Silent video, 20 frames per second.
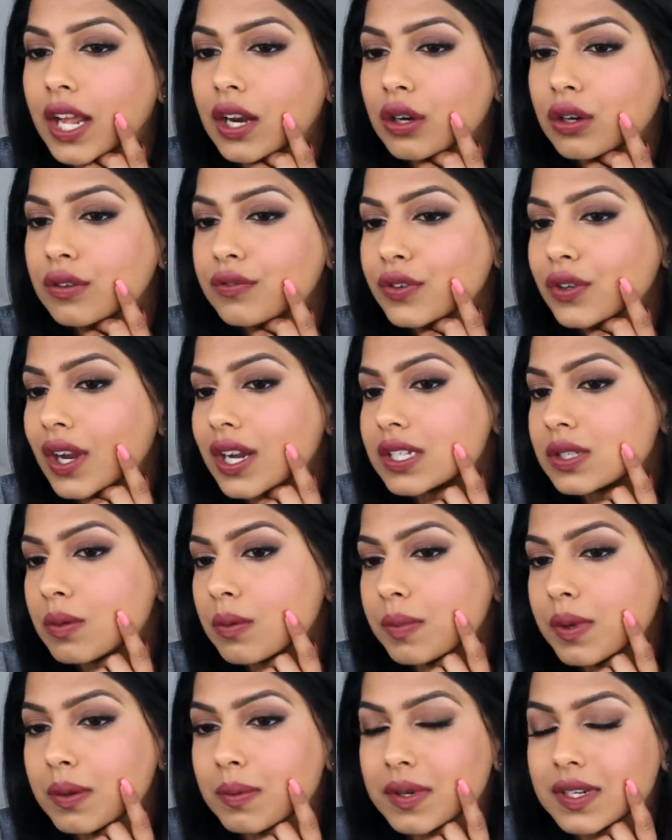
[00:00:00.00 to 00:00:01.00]
I don't know if you guys
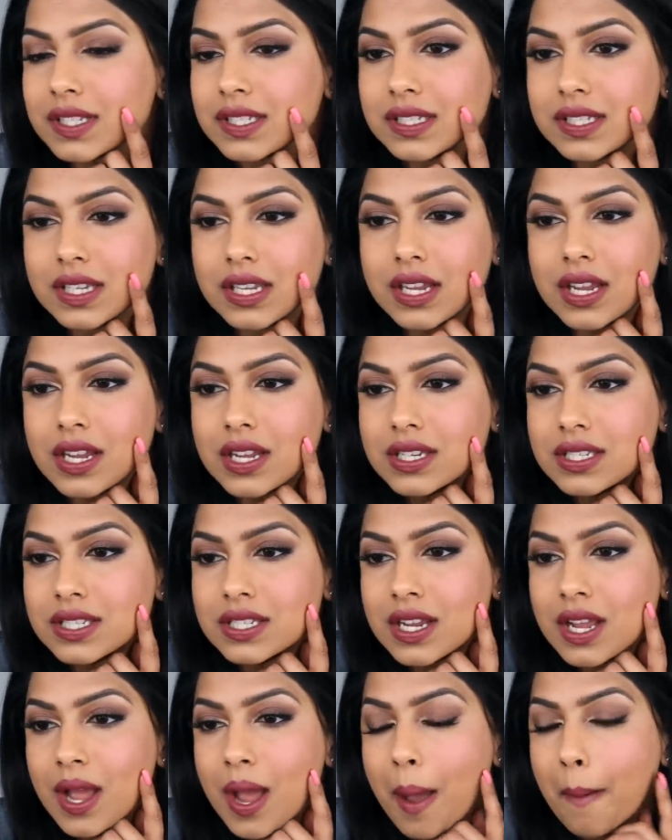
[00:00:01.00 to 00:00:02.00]
will be able to see
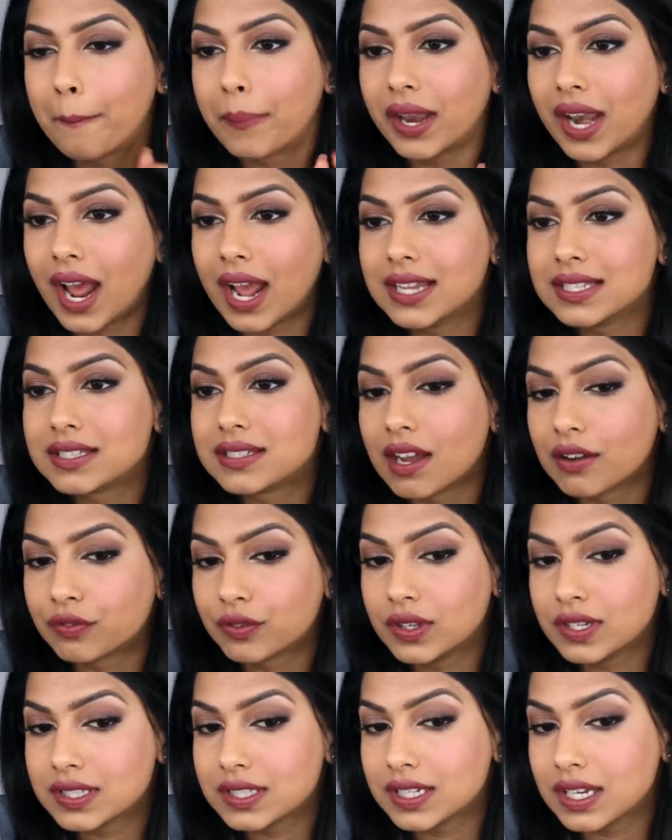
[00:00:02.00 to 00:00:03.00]
it, but I
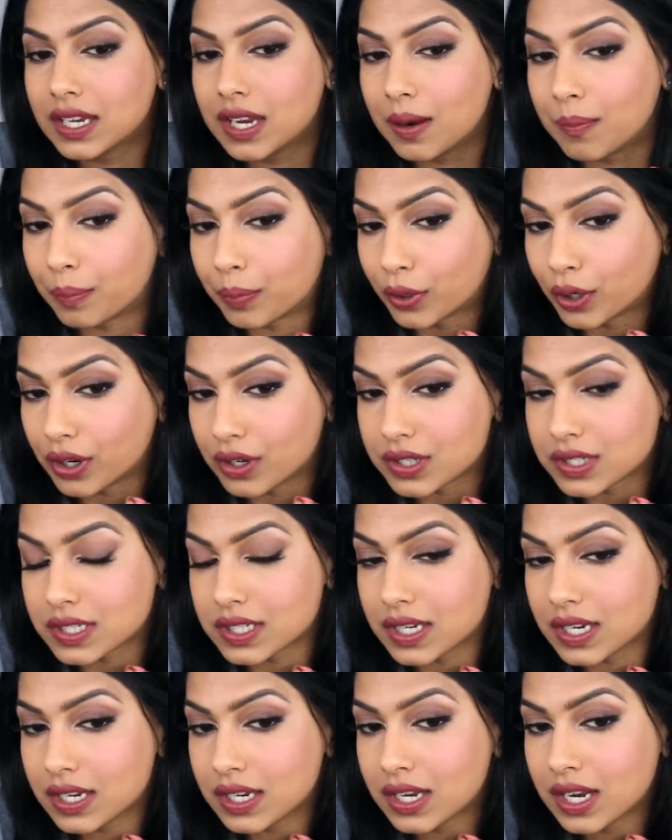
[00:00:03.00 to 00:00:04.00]
definitely see it in
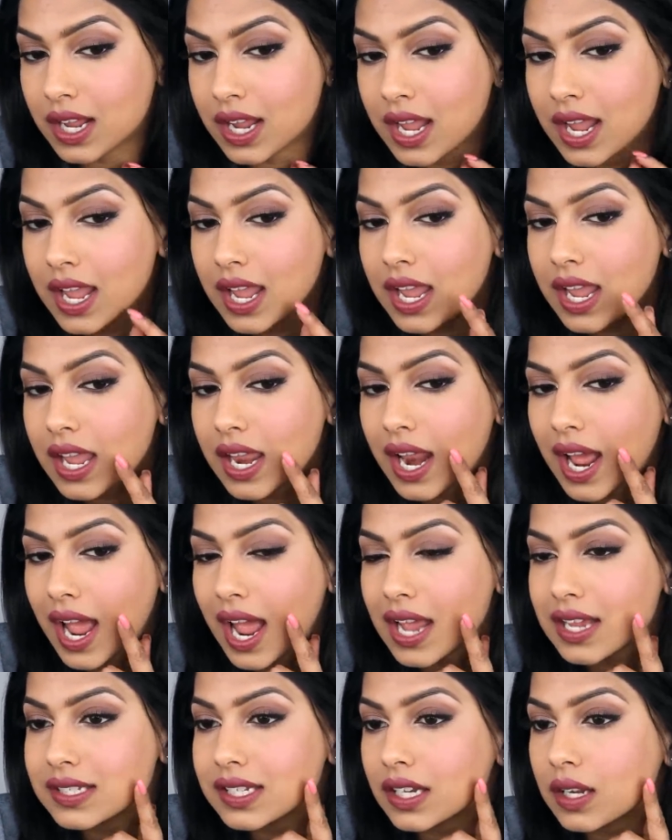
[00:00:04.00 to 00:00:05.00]
person. It
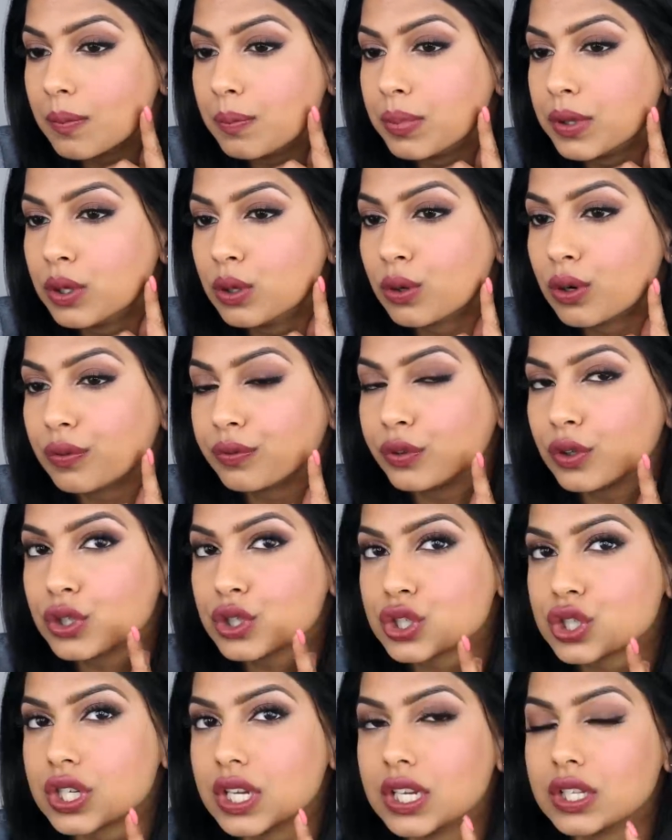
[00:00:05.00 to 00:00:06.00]
has like a beautiful
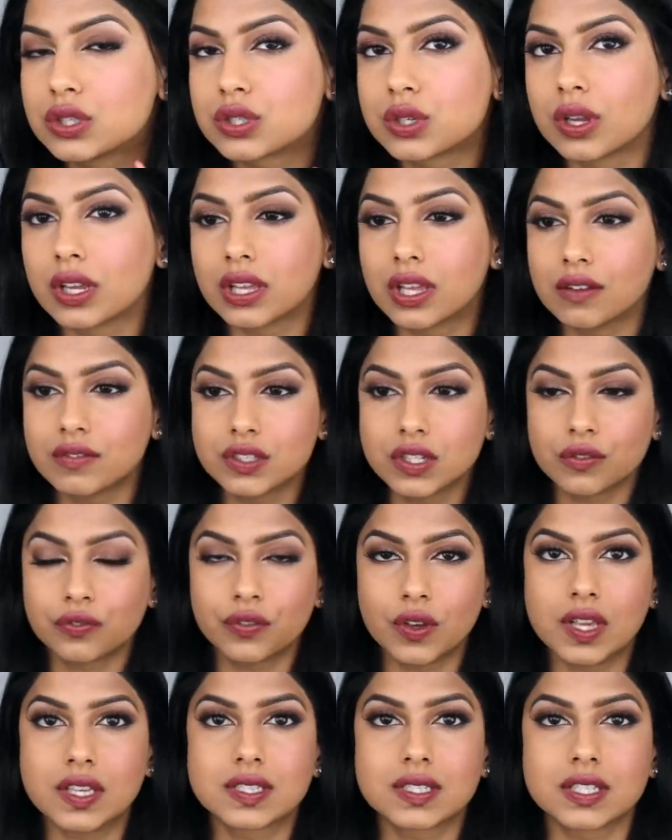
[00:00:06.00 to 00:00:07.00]
sheen, so it gives your
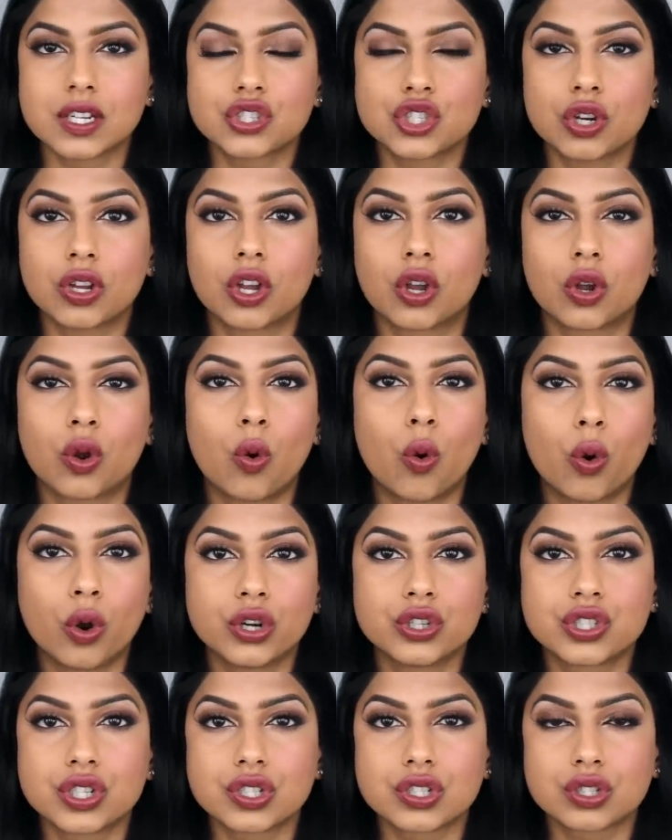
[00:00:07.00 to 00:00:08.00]
face such a
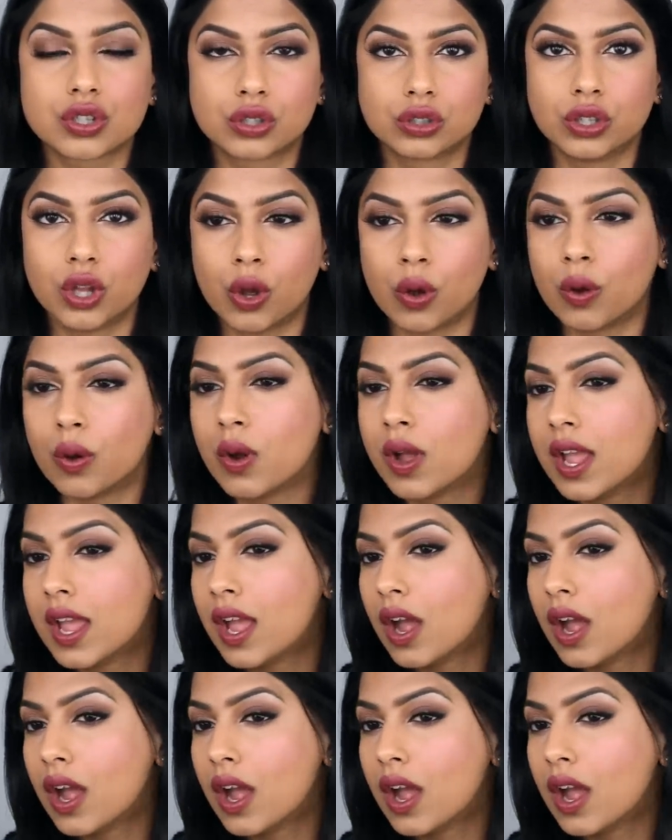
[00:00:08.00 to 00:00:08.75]
gorgeous glow.